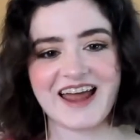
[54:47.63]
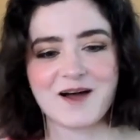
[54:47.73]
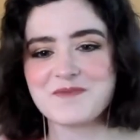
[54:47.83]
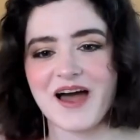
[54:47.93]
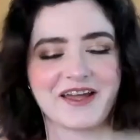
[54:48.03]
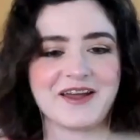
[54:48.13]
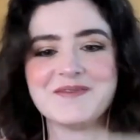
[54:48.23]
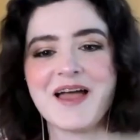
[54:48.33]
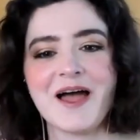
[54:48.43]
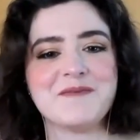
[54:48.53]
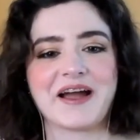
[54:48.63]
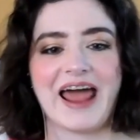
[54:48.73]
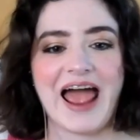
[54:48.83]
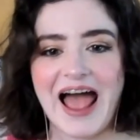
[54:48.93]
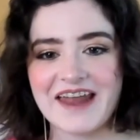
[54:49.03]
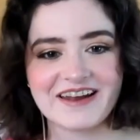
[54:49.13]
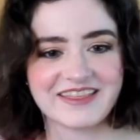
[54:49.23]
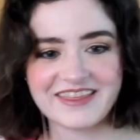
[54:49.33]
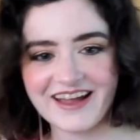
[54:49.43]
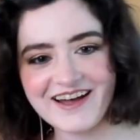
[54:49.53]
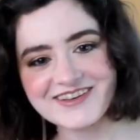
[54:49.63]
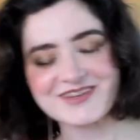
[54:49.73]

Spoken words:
I'm not gonna add anything else.